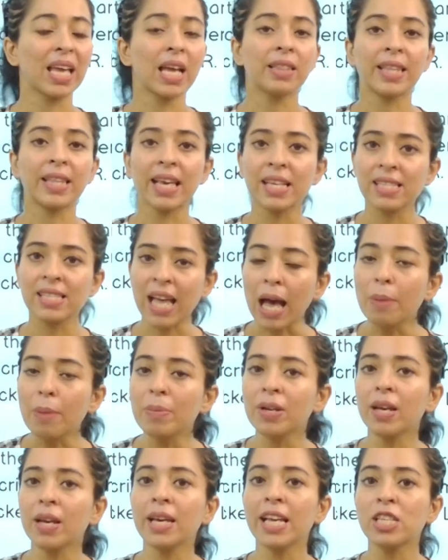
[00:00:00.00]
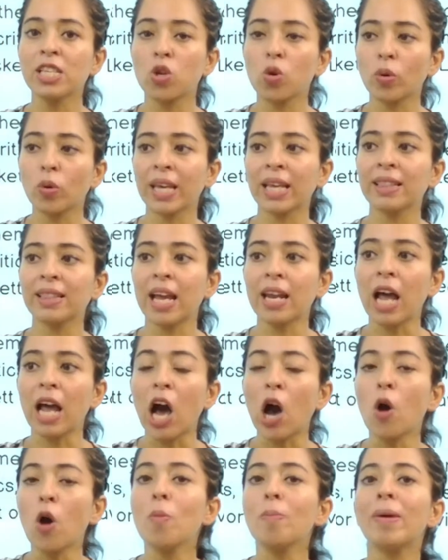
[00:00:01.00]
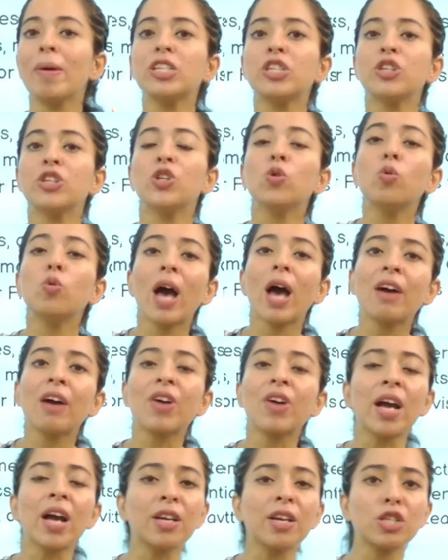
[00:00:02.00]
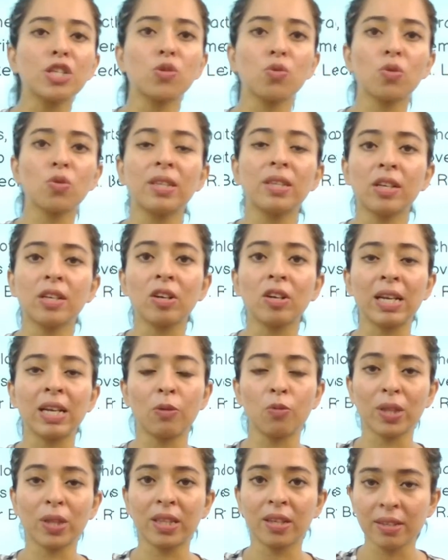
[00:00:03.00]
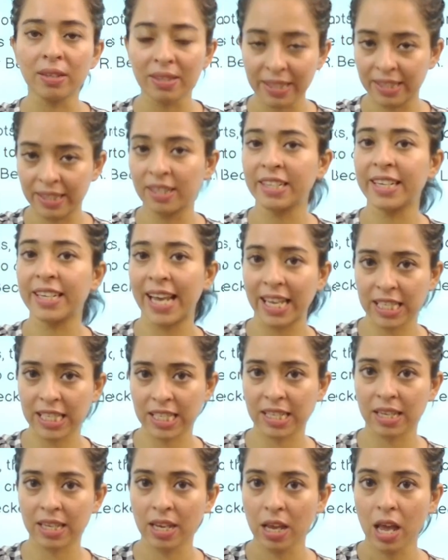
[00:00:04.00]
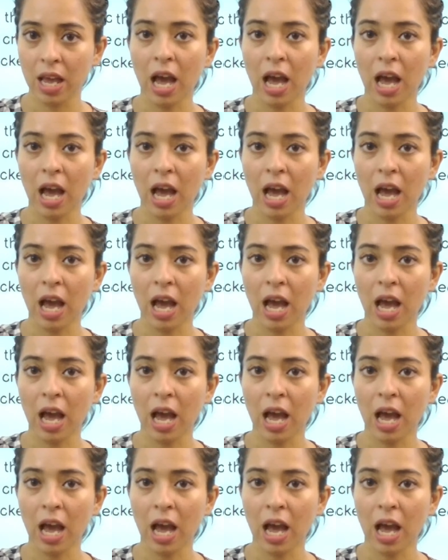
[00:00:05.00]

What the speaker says: The examiner is looking at how much you have understood the text,